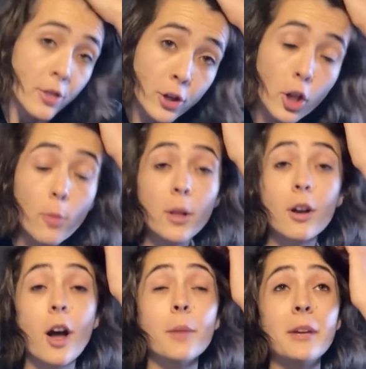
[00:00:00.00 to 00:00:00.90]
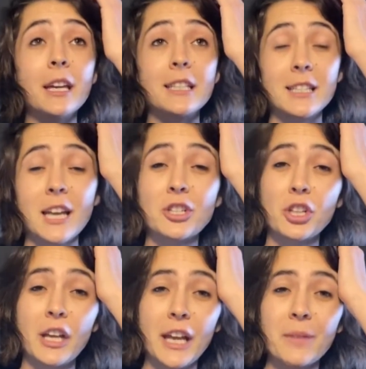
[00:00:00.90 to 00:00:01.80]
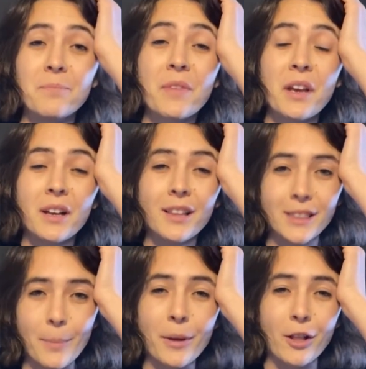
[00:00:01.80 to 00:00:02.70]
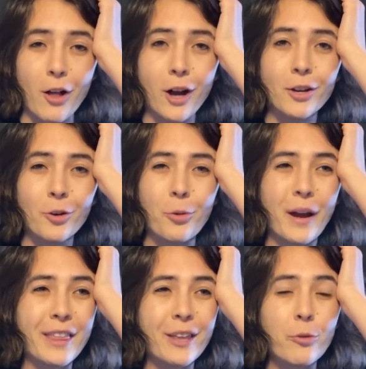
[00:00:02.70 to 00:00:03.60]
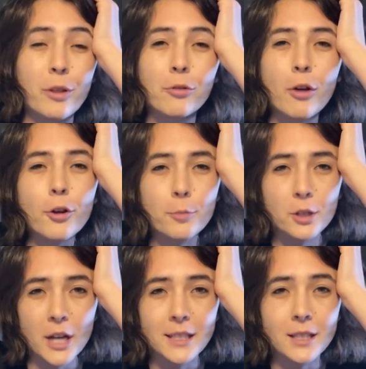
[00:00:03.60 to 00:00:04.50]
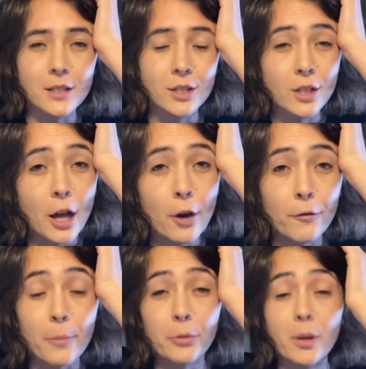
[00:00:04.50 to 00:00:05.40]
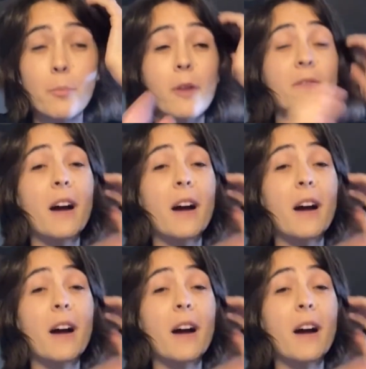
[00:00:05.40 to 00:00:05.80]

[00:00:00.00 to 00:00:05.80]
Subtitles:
The global economy is essentially limping along, with growth projected to slow from 3.5%